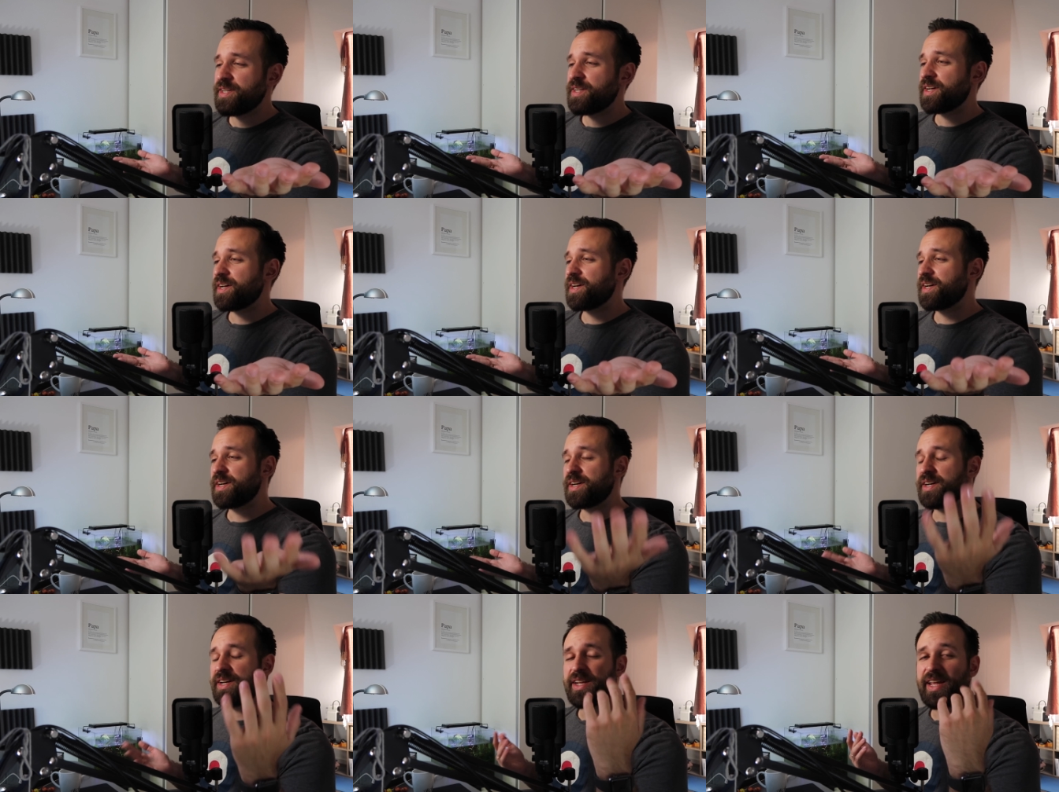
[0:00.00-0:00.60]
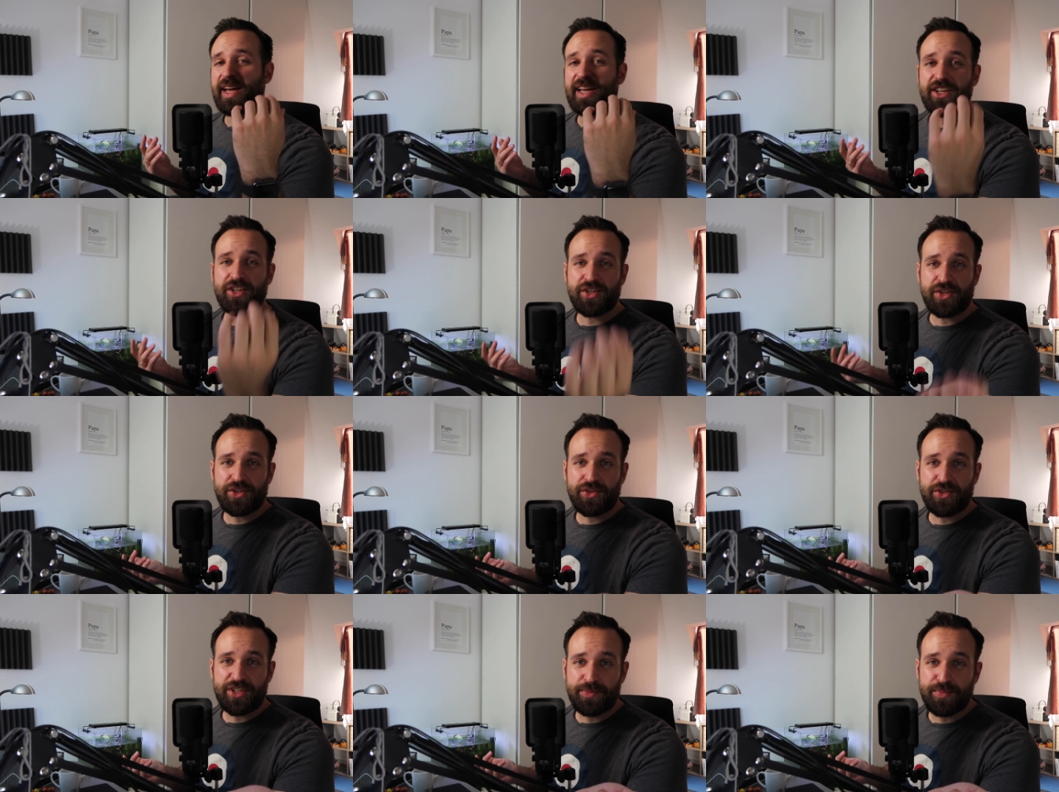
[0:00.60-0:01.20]
uh, and I
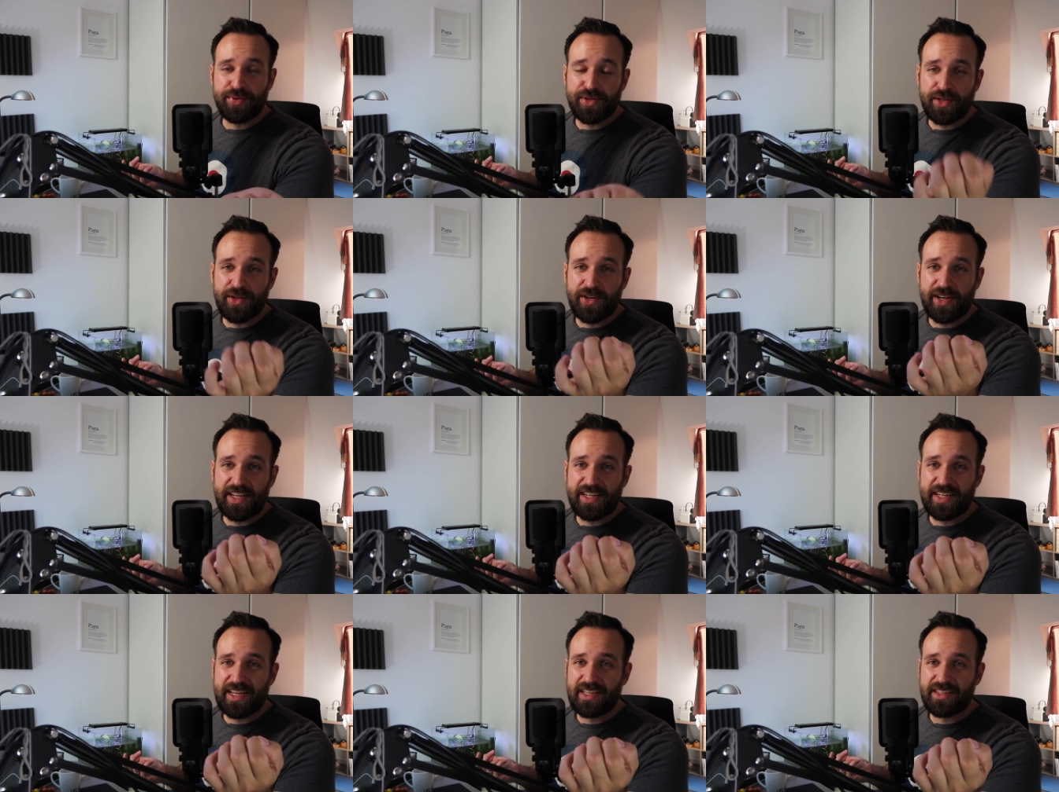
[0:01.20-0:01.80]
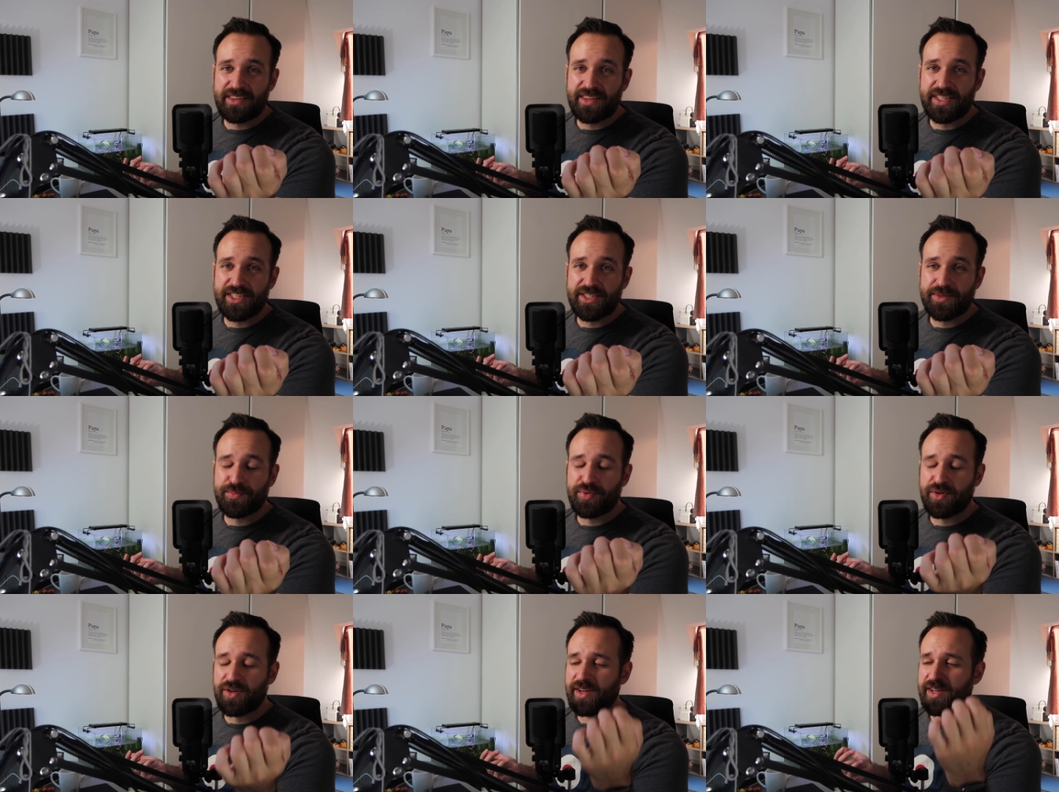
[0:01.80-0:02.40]
could deploy it at this
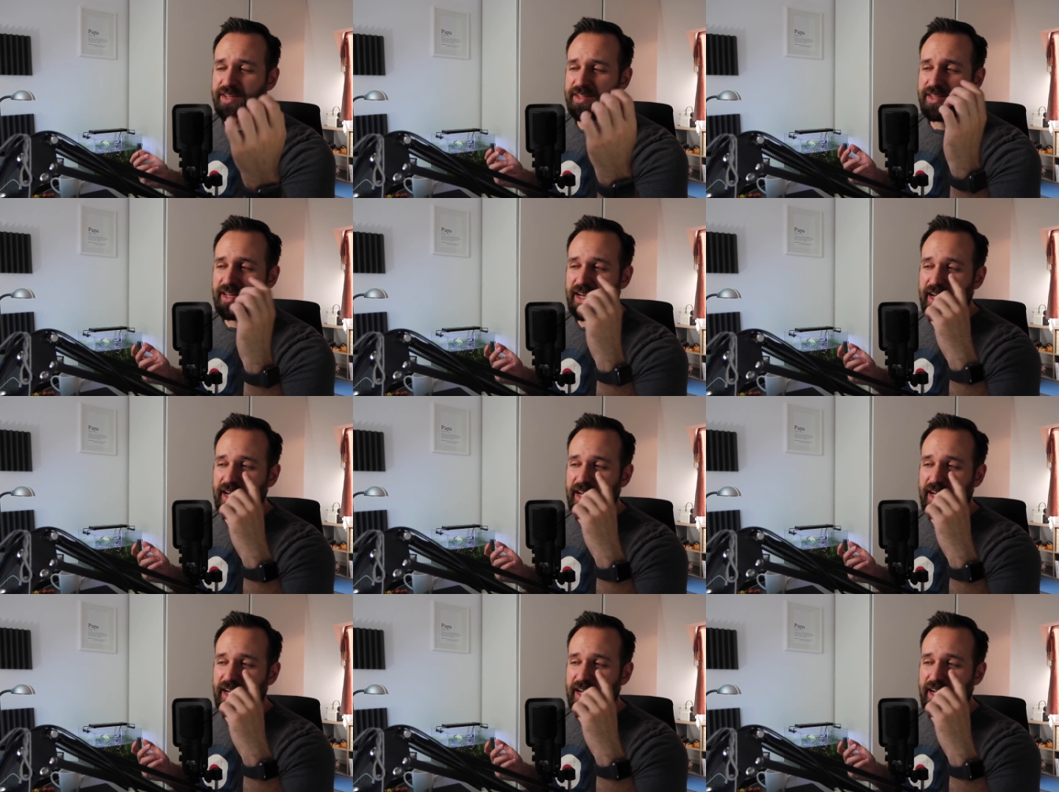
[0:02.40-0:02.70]
point.